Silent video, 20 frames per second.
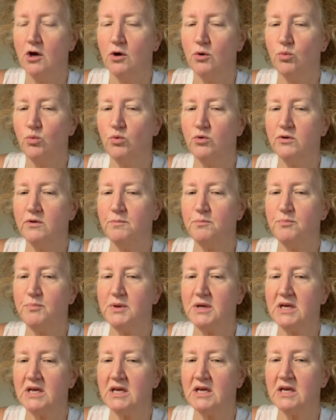would
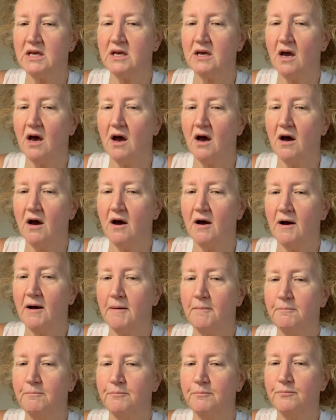be
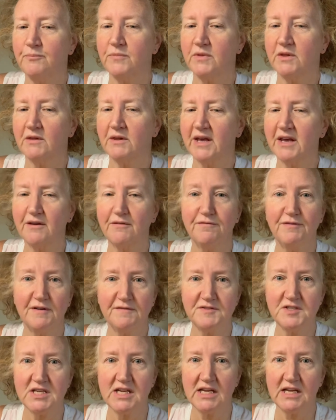like
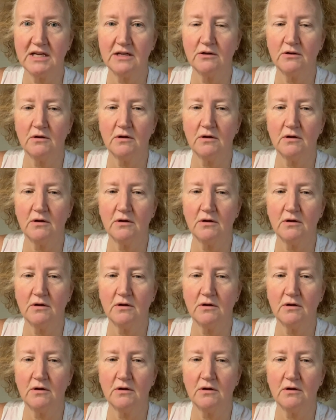15